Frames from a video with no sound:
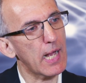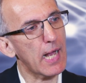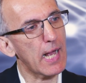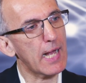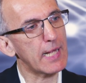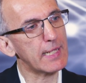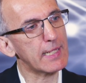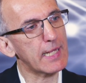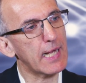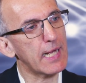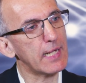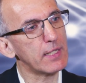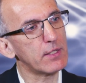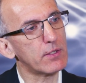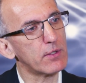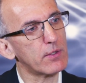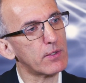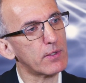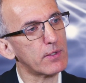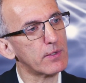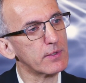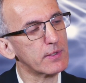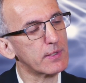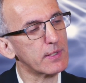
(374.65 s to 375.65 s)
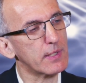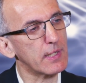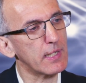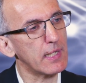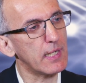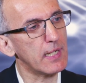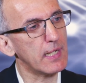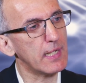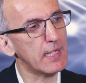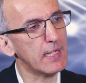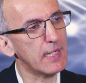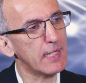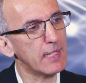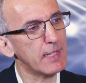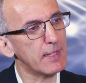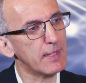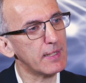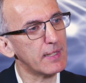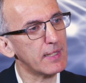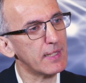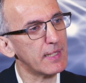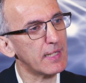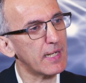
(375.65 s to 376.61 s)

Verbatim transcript: and they don't really